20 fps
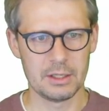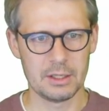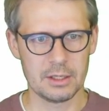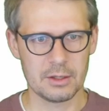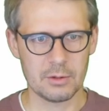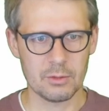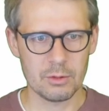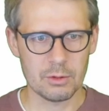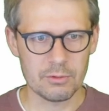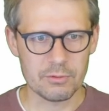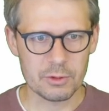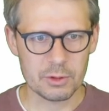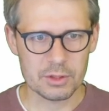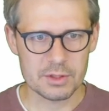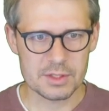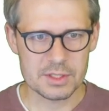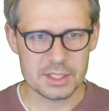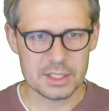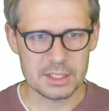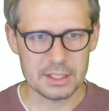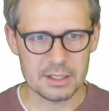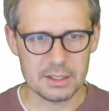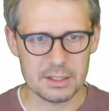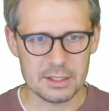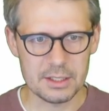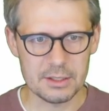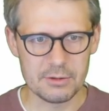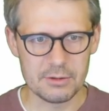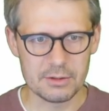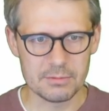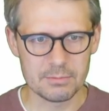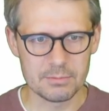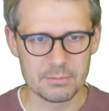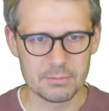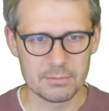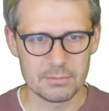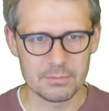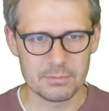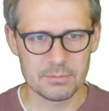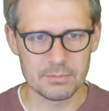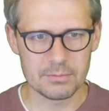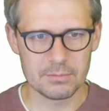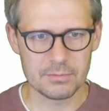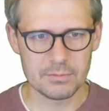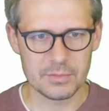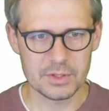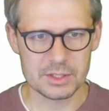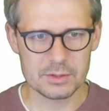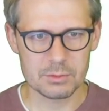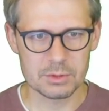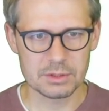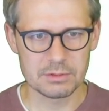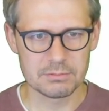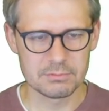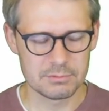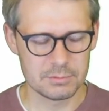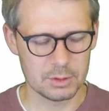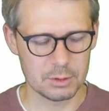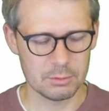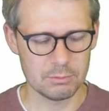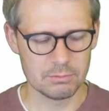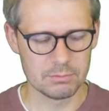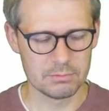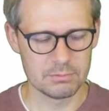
Don't know if you can see it here. This one, oh,